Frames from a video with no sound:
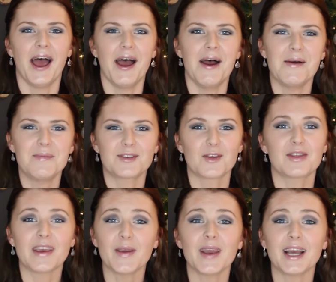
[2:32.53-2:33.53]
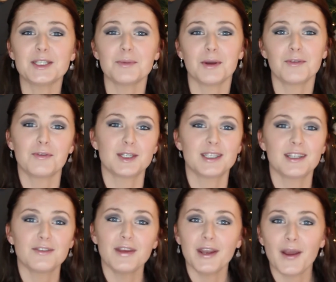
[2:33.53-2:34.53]
Um, so thank you guys so much for watching
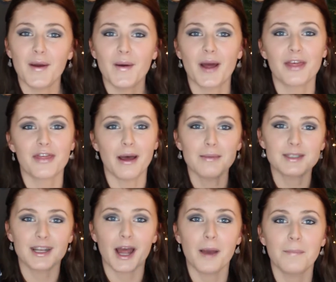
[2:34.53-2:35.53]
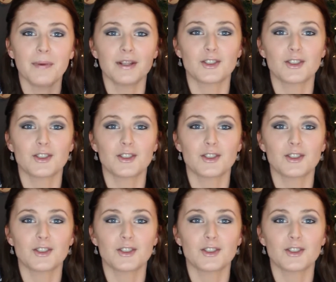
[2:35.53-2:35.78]
this video. Thumbs it up.